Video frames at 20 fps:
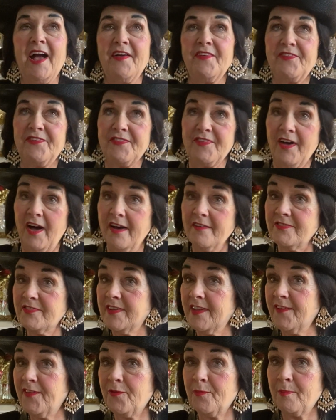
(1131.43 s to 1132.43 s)

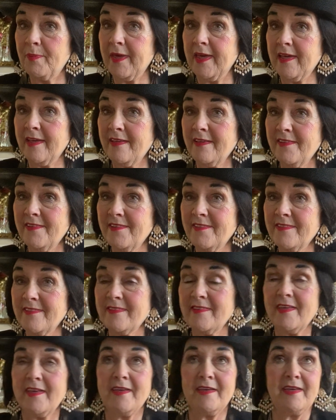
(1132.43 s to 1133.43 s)
Softest
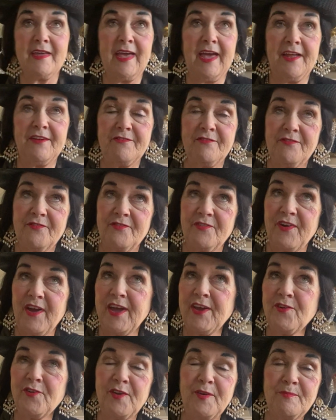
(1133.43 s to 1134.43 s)
pinks and
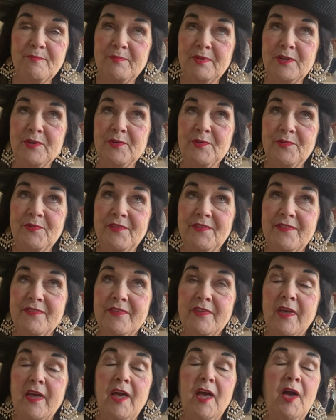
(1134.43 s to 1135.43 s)
fragrant blues,